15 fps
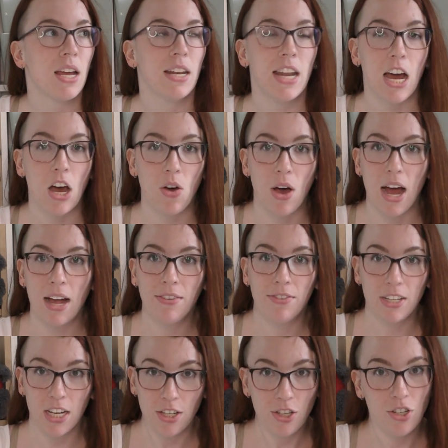Now, I've
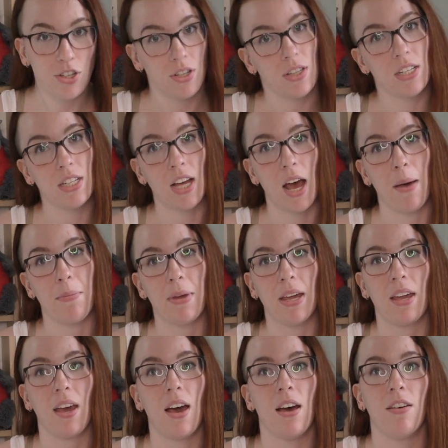touched on the
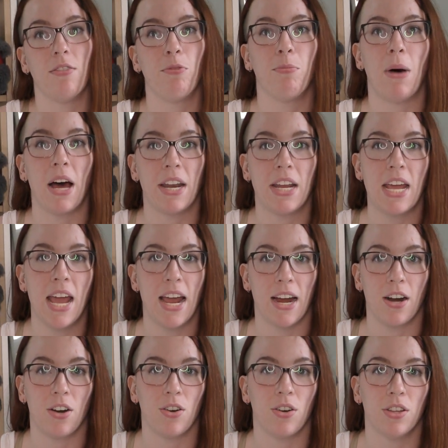topic of body
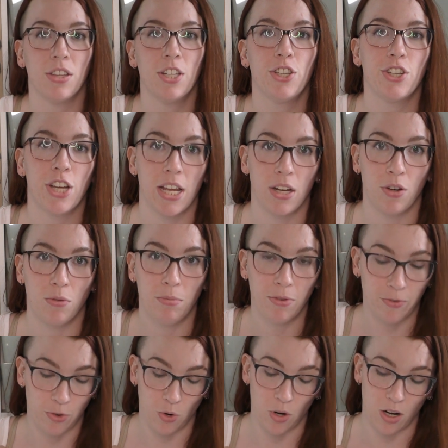hair on this channel
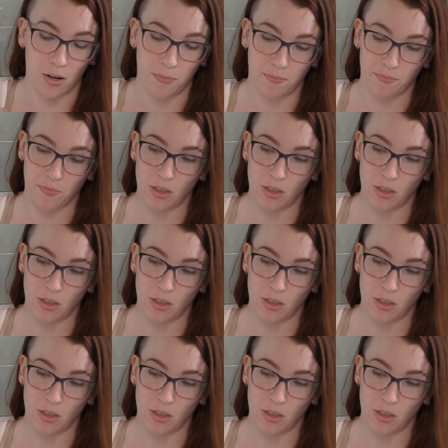before,